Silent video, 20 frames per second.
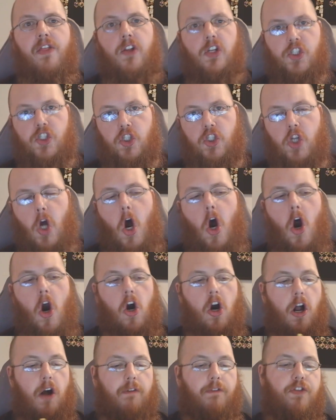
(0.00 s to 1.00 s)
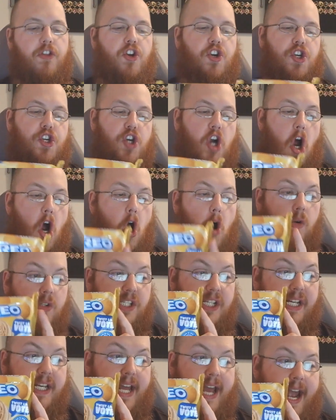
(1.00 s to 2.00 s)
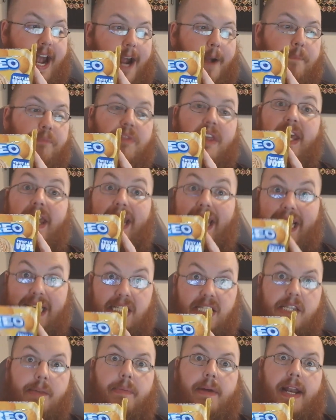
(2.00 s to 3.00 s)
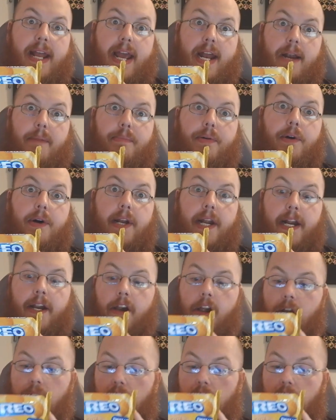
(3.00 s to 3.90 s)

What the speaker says: the star of the show today is the banana pudding.